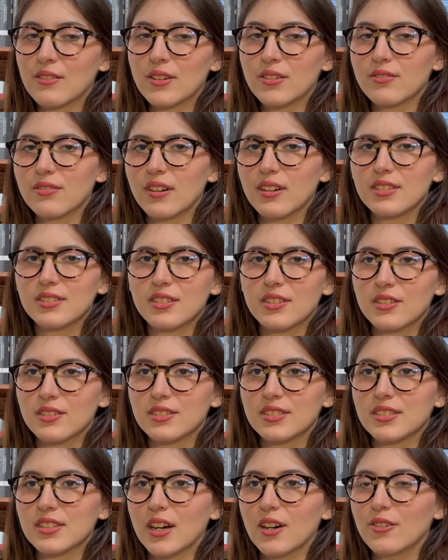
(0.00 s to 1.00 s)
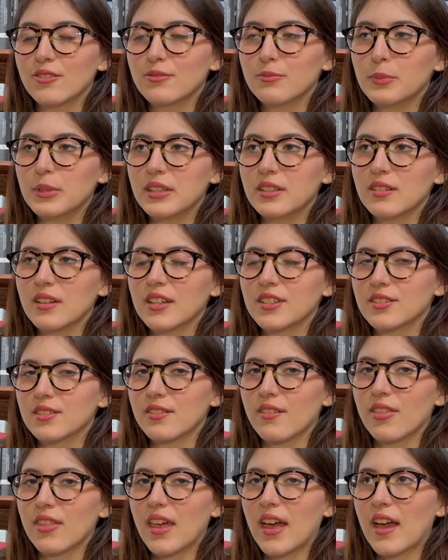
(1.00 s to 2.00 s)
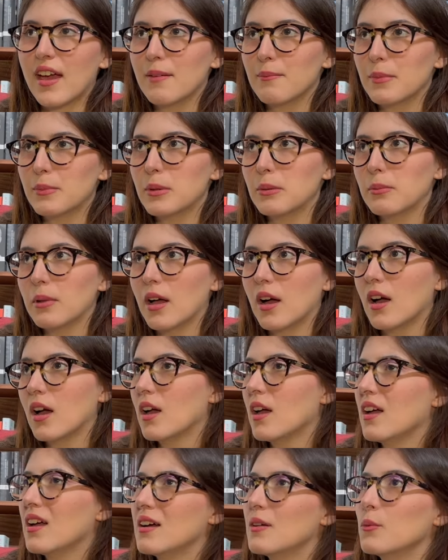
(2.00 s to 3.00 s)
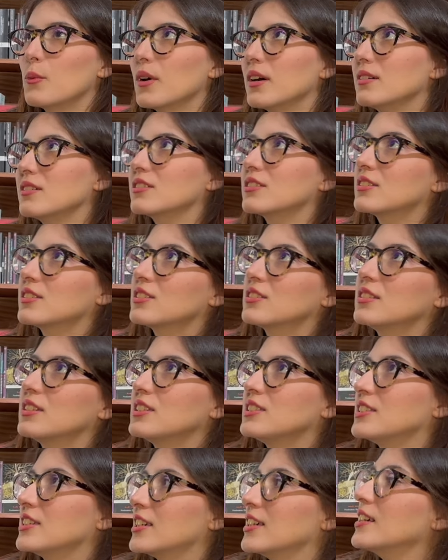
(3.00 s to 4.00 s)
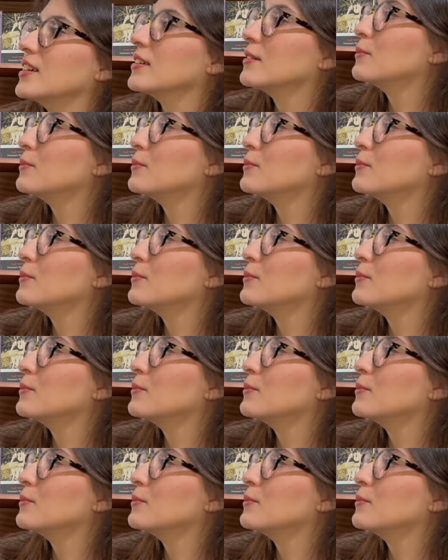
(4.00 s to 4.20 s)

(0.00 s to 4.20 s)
felt herself be lesser than, blah, blah. Well, she did,